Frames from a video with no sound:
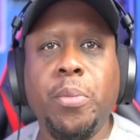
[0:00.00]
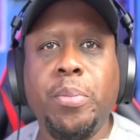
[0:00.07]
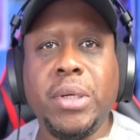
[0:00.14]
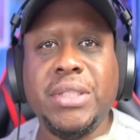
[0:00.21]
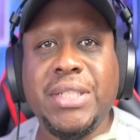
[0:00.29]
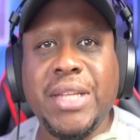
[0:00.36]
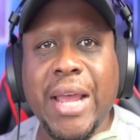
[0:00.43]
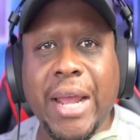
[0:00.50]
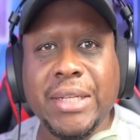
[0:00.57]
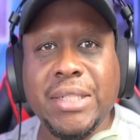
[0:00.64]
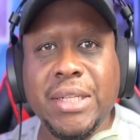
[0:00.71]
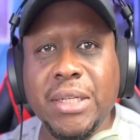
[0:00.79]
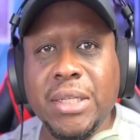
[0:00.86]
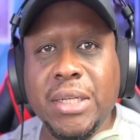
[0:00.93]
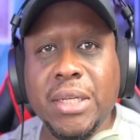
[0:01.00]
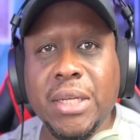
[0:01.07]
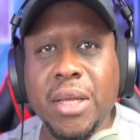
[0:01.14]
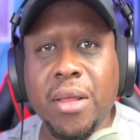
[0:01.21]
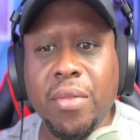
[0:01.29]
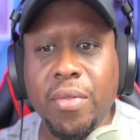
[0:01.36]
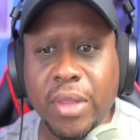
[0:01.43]
protect
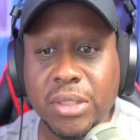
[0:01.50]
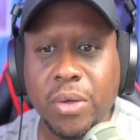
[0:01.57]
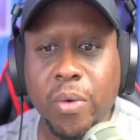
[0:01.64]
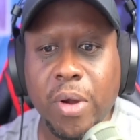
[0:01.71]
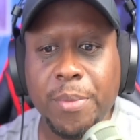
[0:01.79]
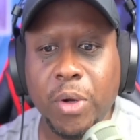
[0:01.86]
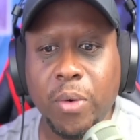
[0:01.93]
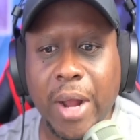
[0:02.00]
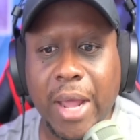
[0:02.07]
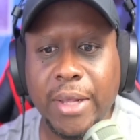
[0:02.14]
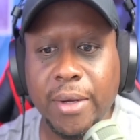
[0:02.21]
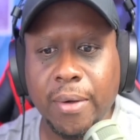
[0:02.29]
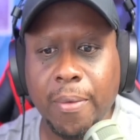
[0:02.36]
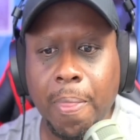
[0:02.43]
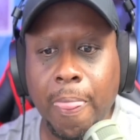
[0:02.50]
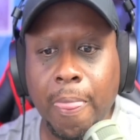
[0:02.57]
this criminal right here.